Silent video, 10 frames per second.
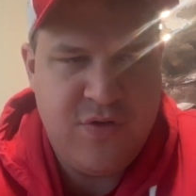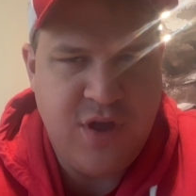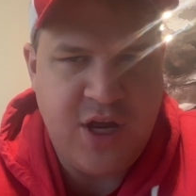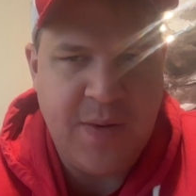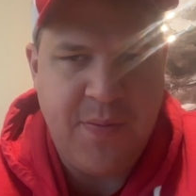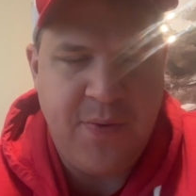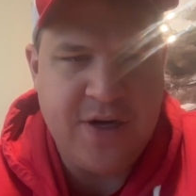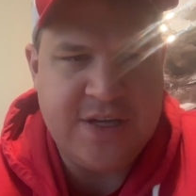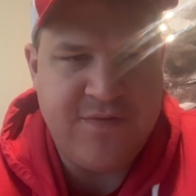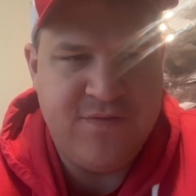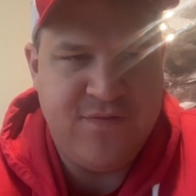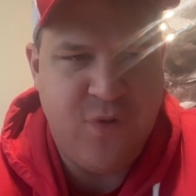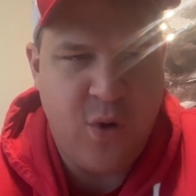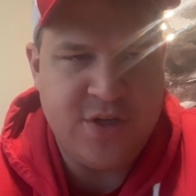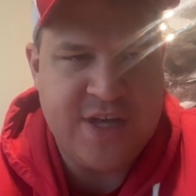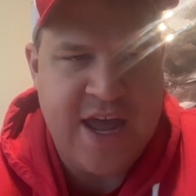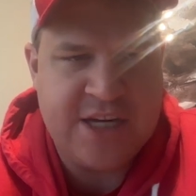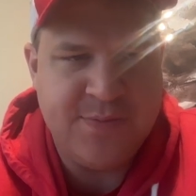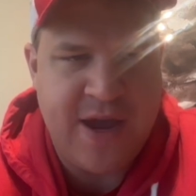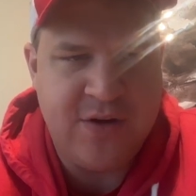a couple players have 4
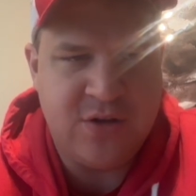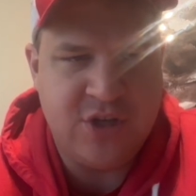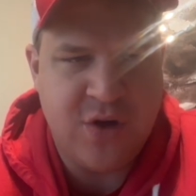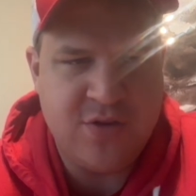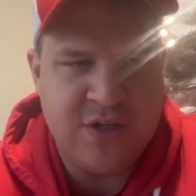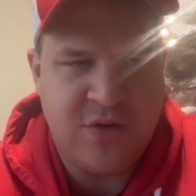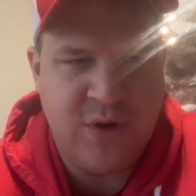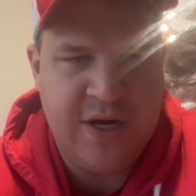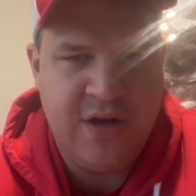sacks, Patrick Jones and